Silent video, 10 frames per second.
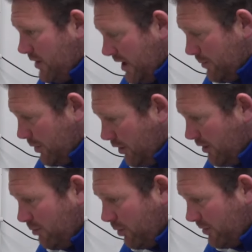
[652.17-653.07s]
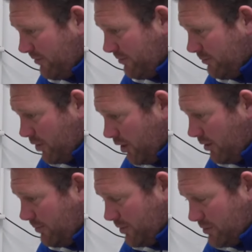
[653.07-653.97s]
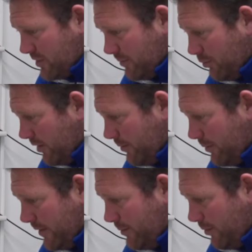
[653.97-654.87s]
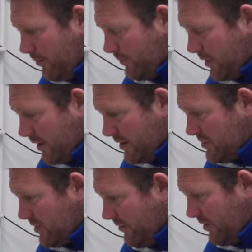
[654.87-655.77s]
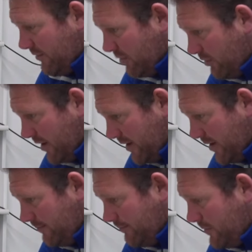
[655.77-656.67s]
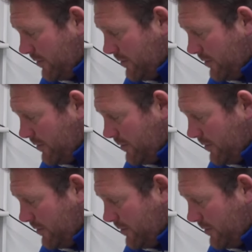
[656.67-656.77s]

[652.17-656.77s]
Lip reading: keep a lot of what we've got because they're brilliant people and they deserve another crack at it.